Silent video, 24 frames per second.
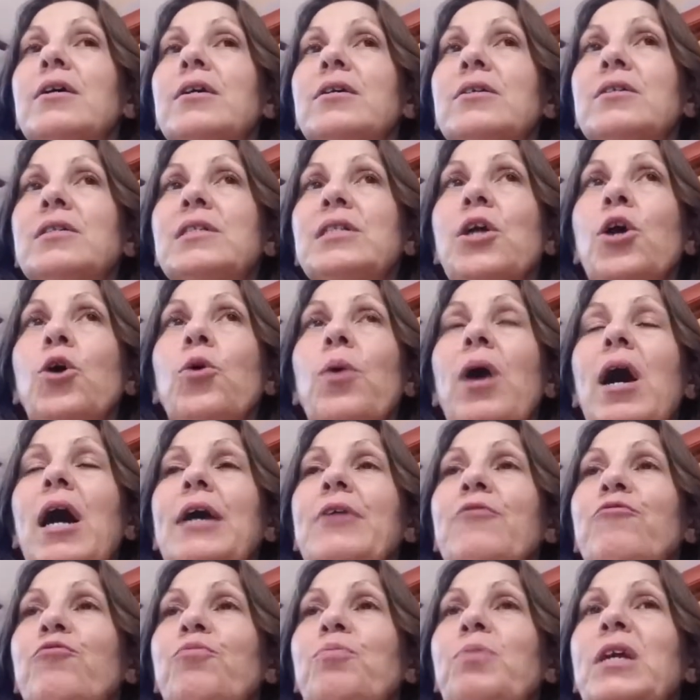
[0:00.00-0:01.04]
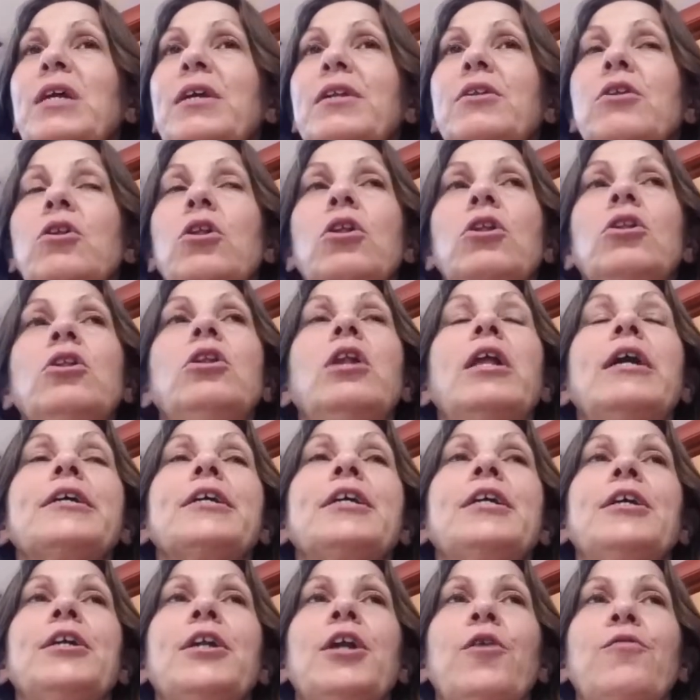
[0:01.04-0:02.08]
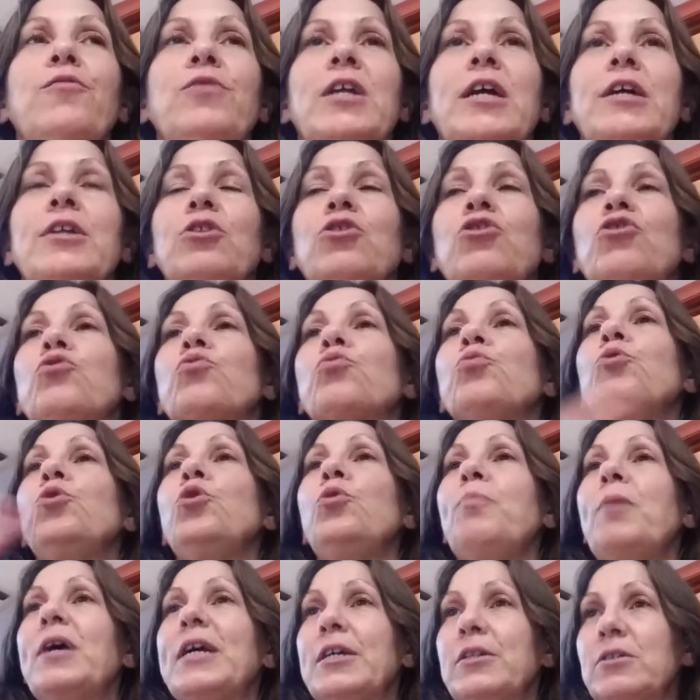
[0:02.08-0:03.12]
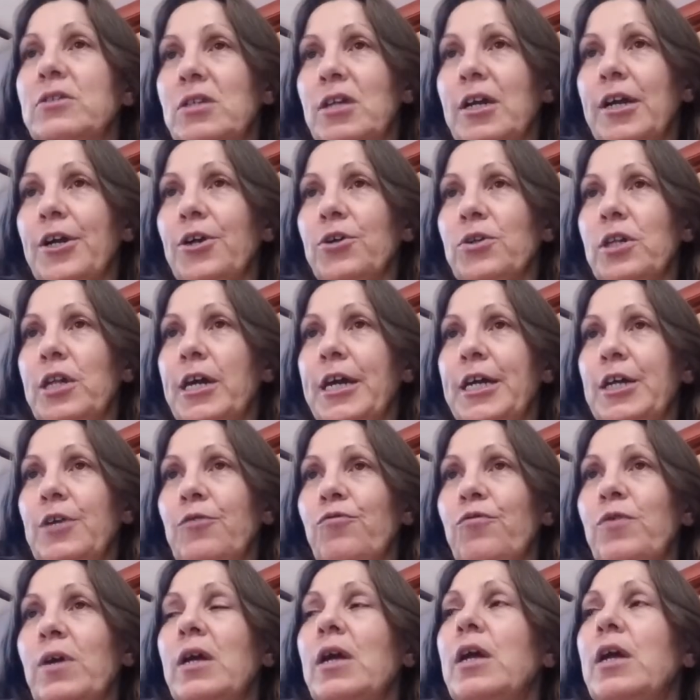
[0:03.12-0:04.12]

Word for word: So I've been lucky enough that through my entire life,